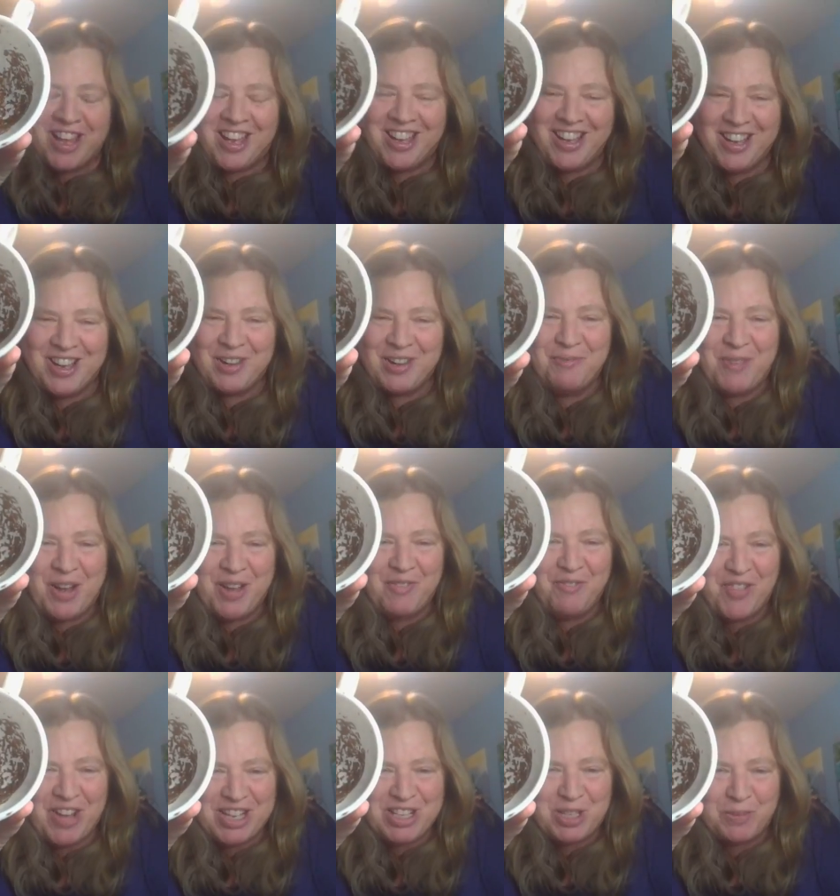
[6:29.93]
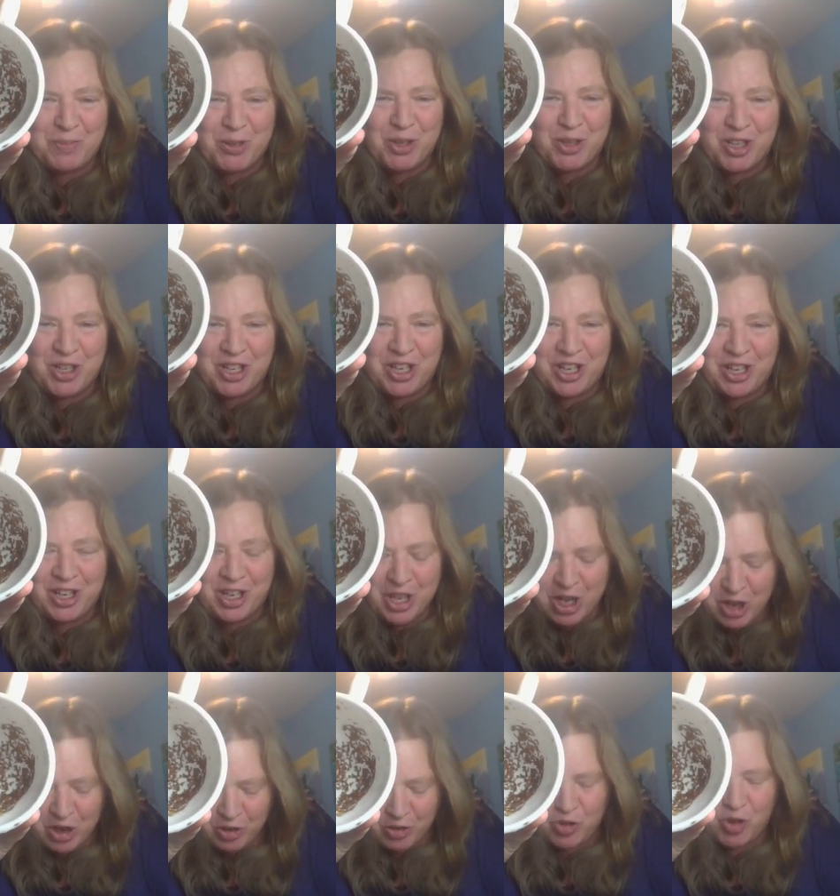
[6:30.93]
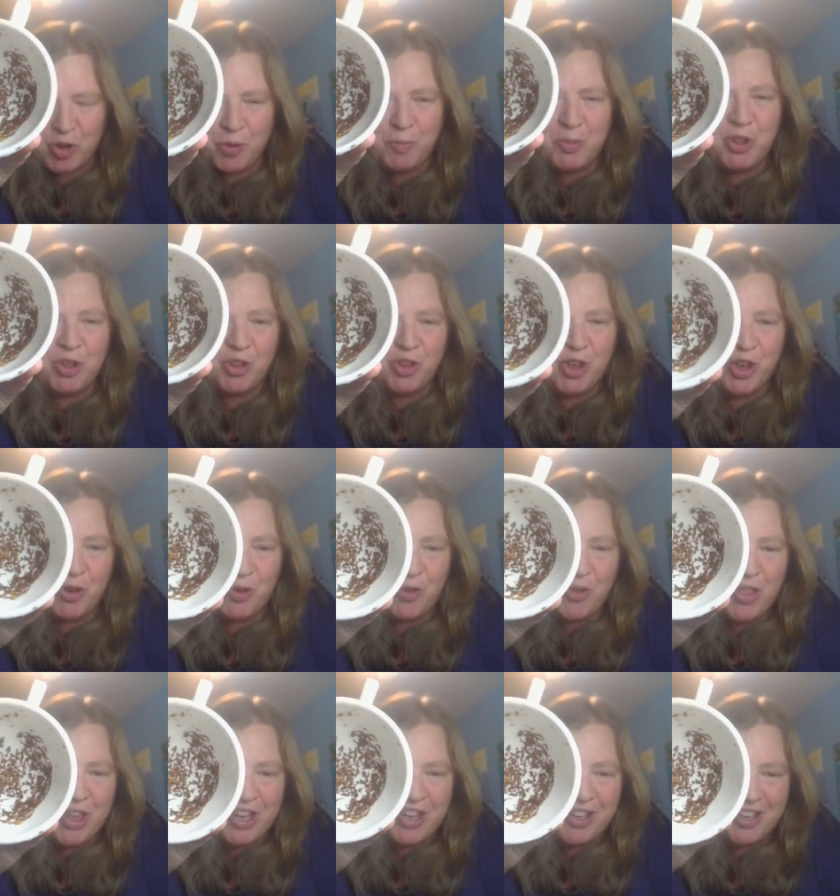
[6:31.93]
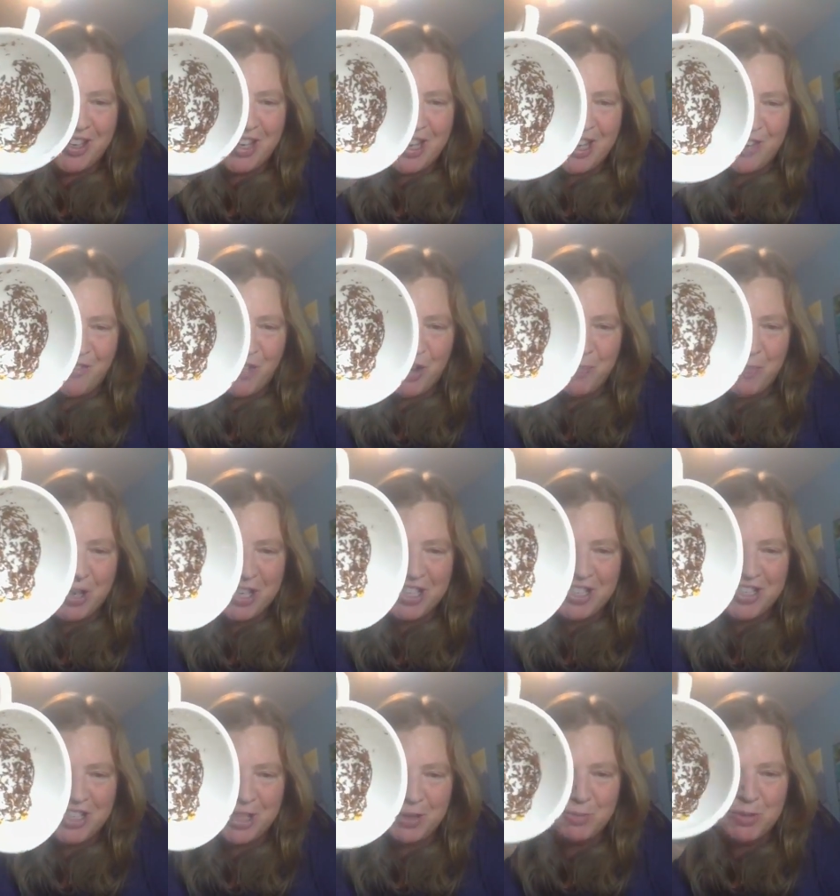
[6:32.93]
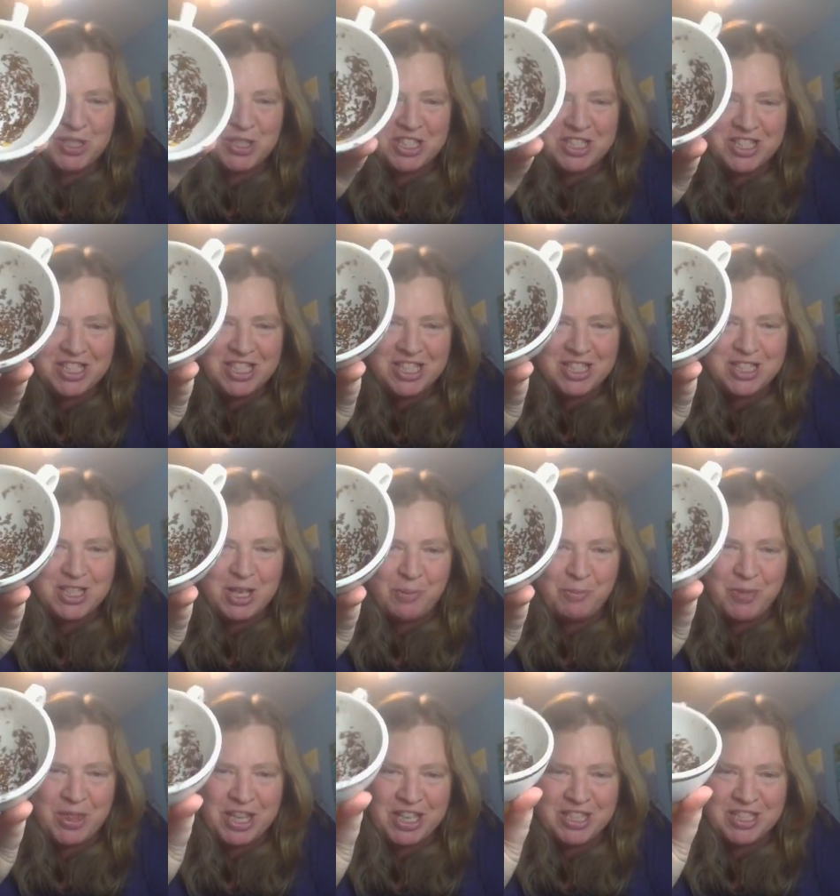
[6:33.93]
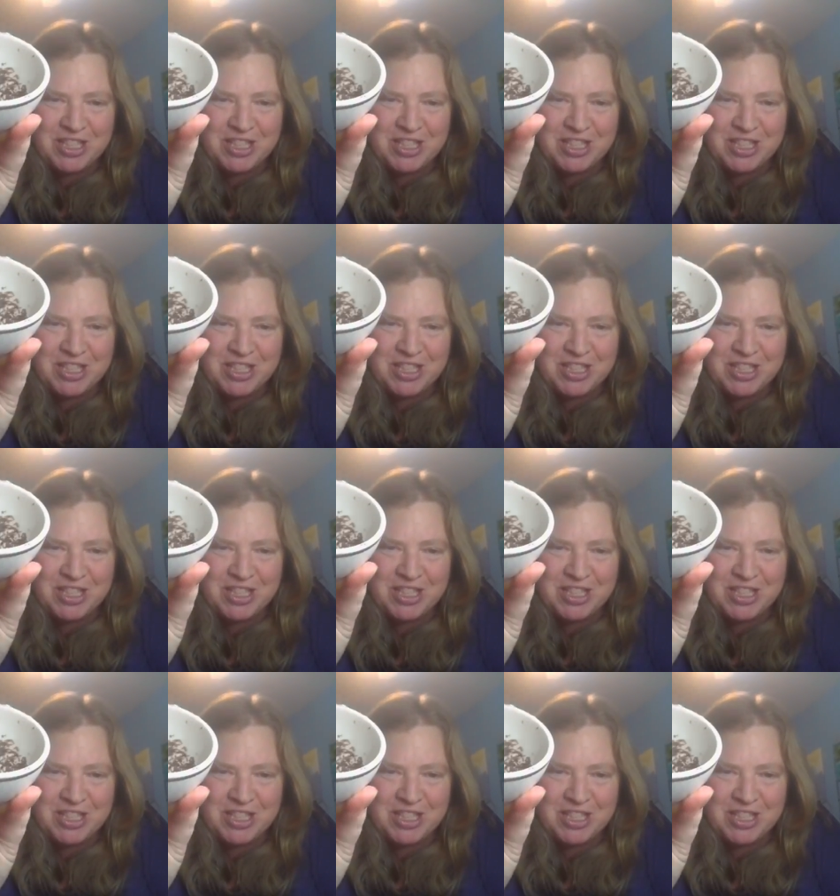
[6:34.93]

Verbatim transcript: my Facebook uh, group, you'll know that everybody seems to see something